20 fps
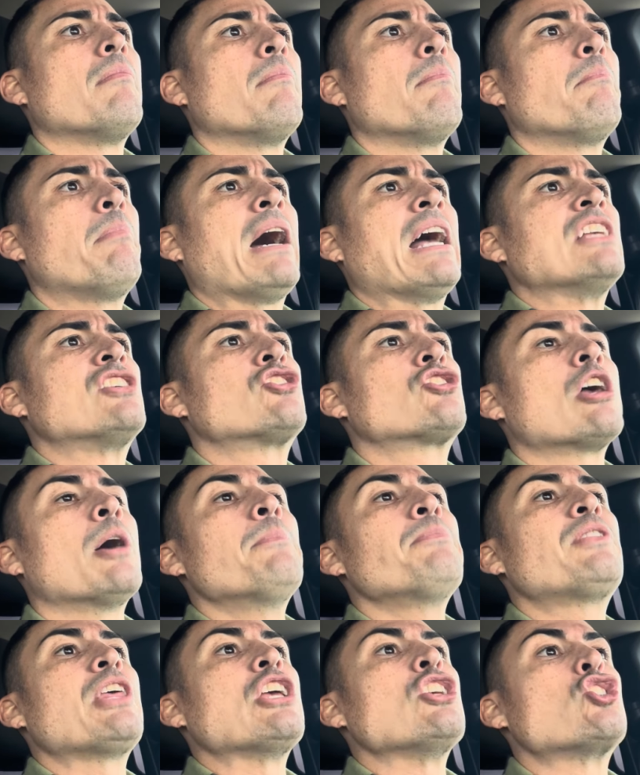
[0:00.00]
by
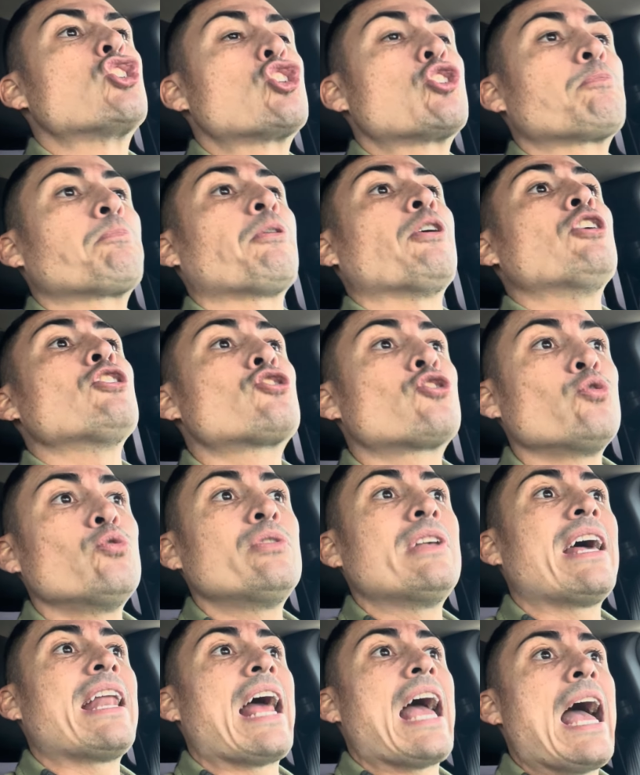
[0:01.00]
something spiritual
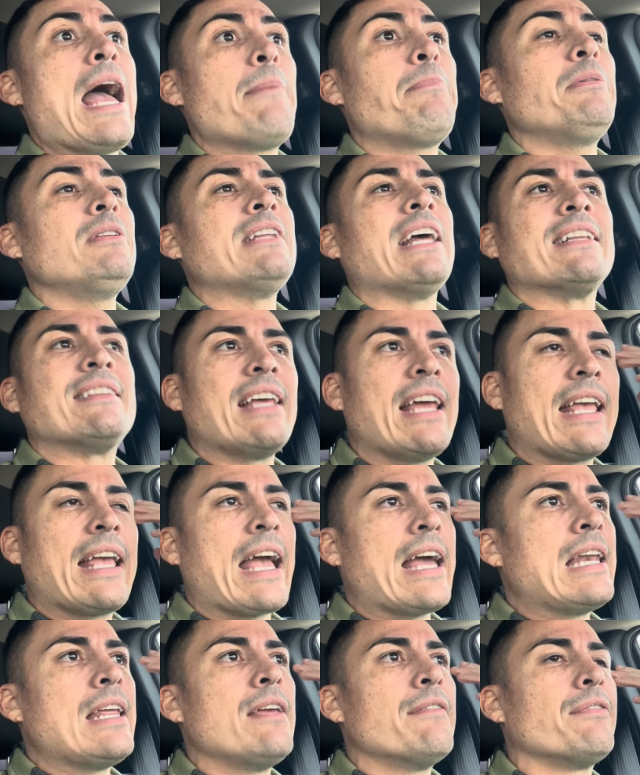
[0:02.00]
that happened that they
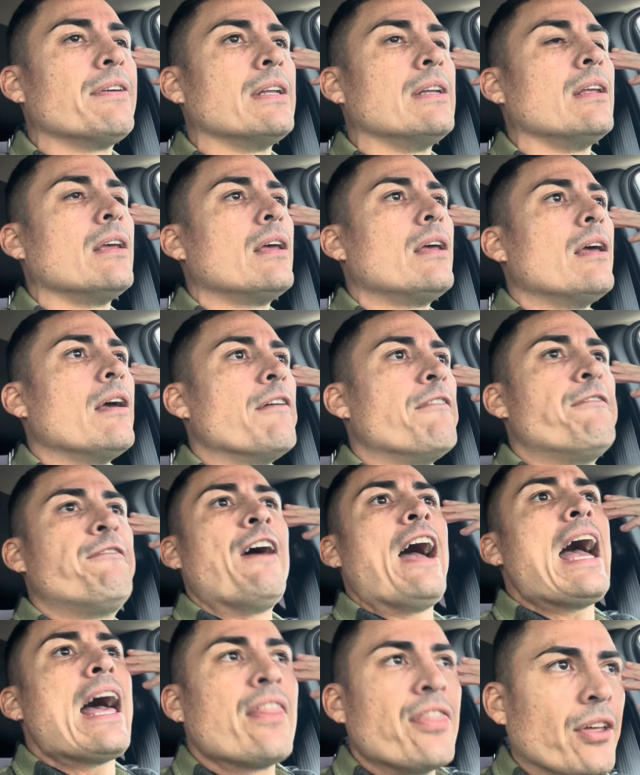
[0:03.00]
can't even
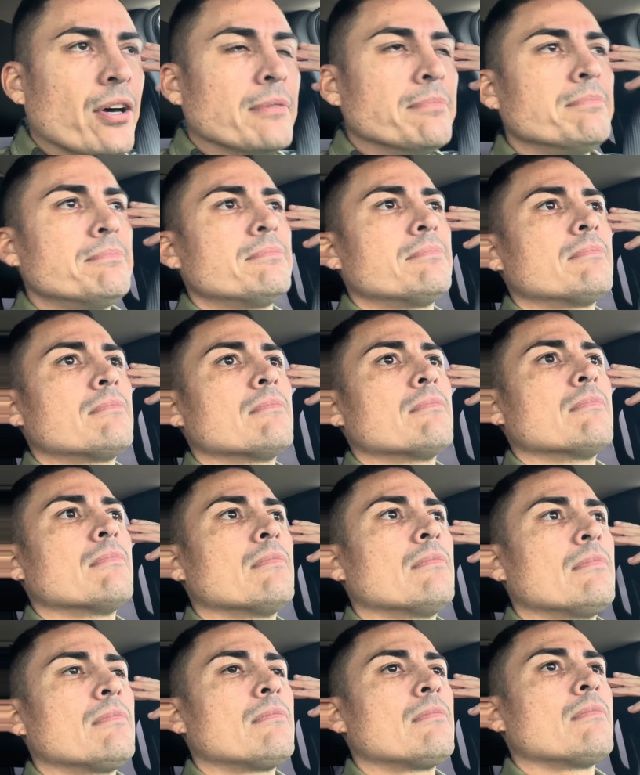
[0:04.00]
fathom
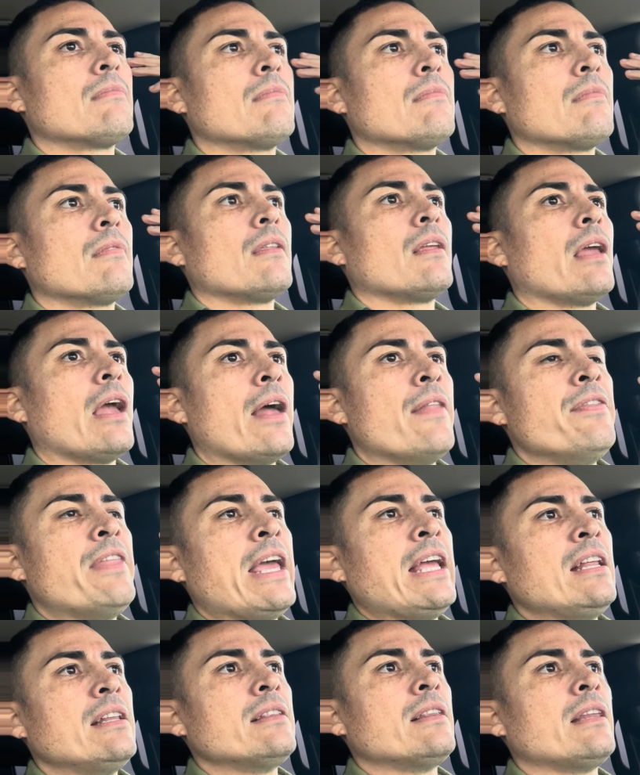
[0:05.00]
and
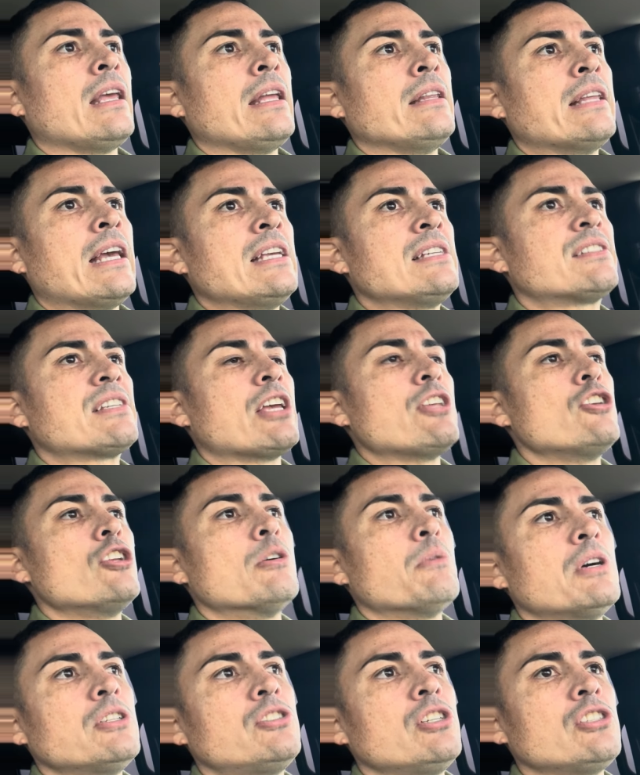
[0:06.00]
they they they say, you know
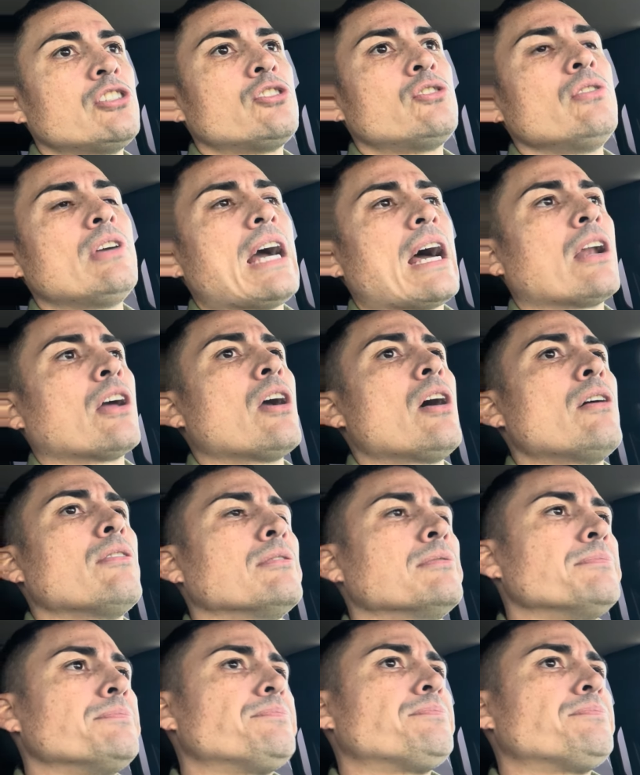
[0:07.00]
what, Jesus, you gotta go.